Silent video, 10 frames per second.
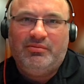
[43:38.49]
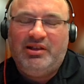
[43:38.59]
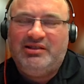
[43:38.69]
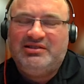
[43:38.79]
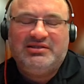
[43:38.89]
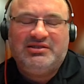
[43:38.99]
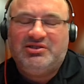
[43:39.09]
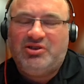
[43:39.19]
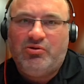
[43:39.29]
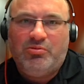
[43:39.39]
It's
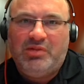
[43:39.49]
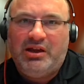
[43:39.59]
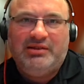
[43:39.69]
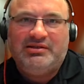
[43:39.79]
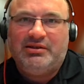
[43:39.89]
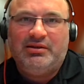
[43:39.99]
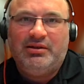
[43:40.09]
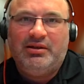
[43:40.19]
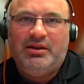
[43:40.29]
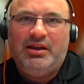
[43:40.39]
so amazing.
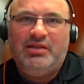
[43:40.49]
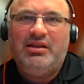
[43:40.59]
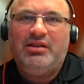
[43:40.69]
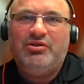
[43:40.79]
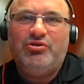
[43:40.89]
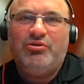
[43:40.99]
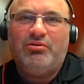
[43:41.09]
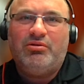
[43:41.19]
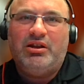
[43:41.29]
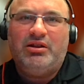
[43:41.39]
And then you're
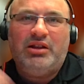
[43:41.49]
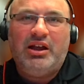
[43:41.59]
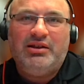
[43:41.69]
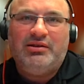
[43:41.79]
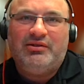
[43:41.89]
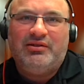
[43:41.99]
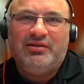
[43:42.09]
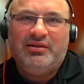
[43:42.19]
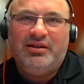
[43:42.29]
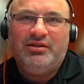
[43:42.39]
enlightened
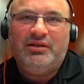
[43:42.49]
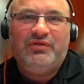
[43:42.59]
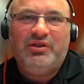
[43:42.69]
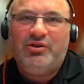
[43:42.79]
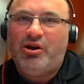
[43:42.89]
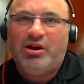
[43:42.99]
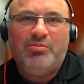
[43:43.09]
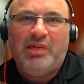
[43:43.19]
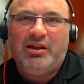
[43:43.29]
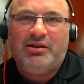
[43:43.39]
and lifted
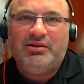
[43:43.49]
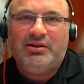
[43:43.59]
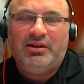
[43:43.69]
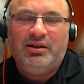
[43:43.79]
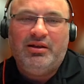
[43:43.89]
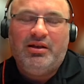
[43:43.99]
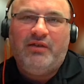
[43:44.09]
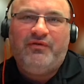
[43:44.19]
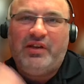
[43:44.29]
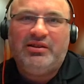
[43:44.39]
automatically,
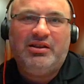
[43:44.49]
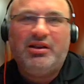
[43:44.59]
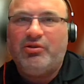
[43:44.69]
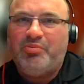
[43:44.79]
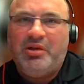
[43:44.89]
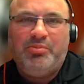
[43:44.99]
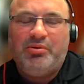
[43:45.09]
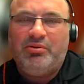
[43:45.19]
affecting other people.